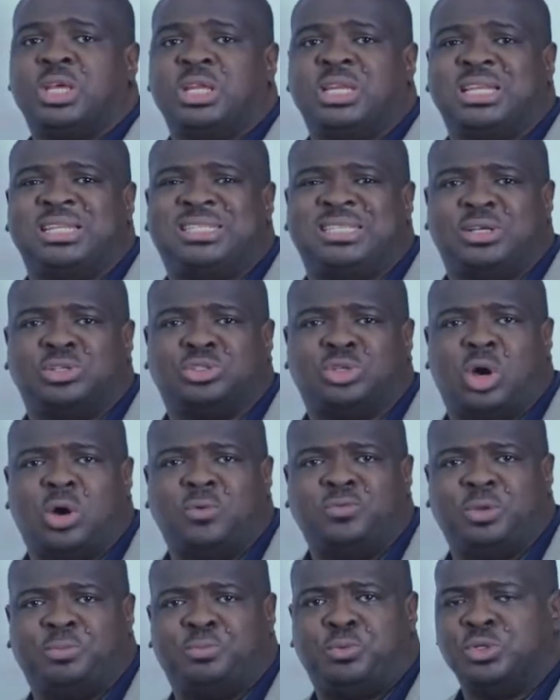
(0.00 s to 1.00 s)
the details
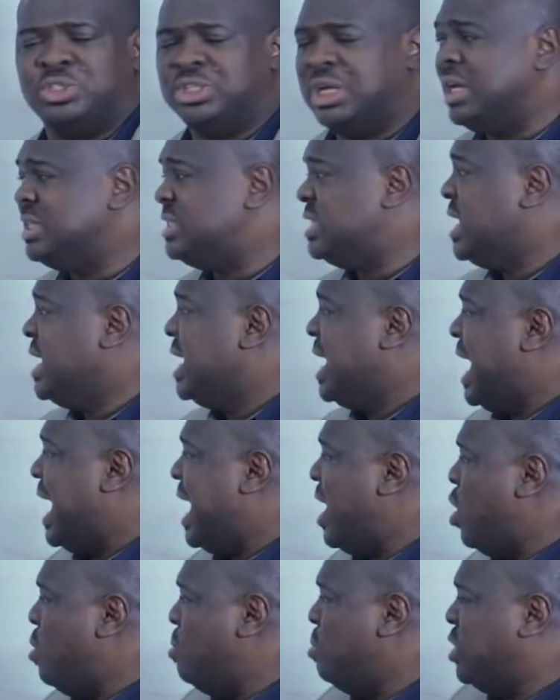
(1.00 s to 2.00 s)
of the project,
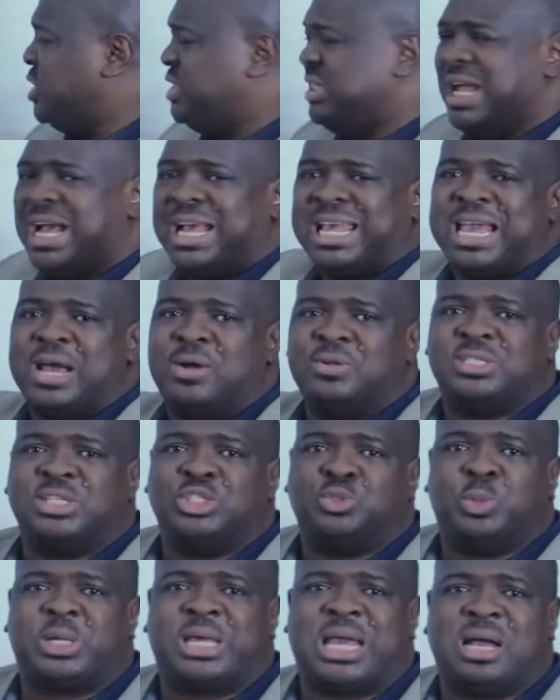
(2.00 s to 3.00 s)
how much the
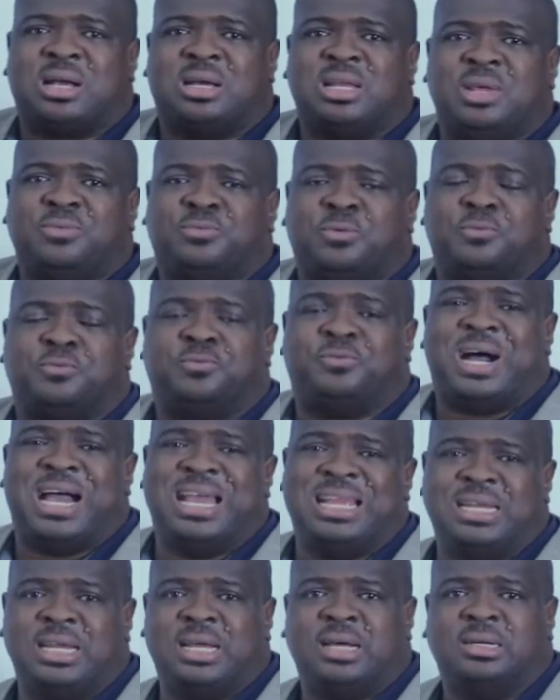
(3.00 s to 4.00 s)
accountant will calculate from
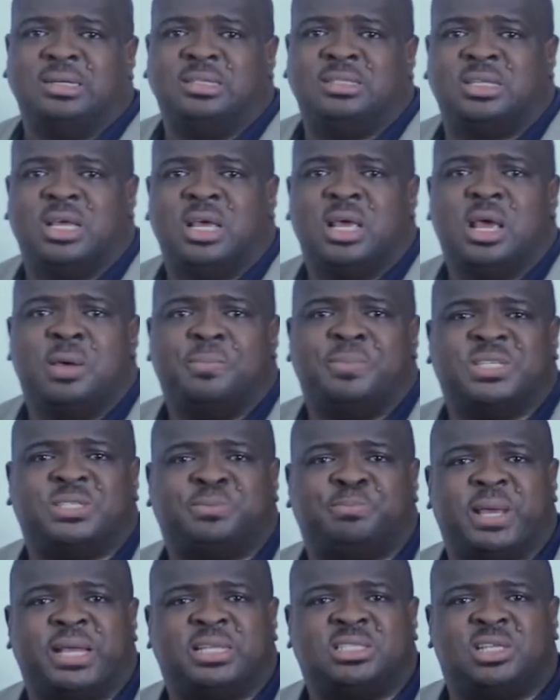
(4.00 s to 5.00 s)
finance
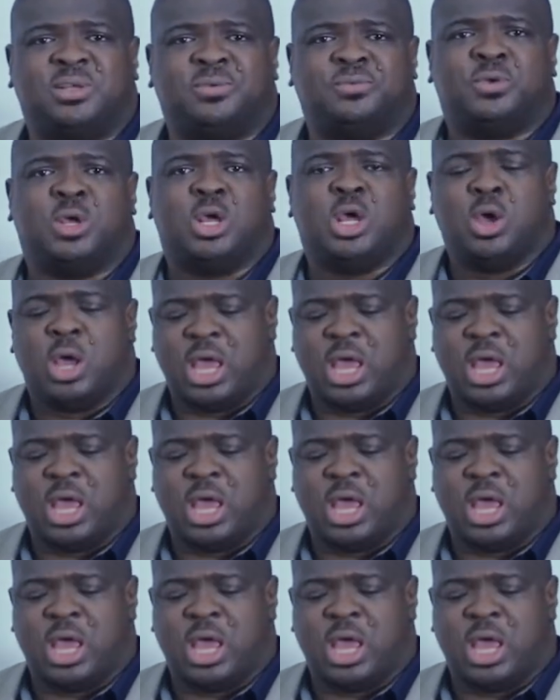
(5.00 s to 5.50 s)
perspective,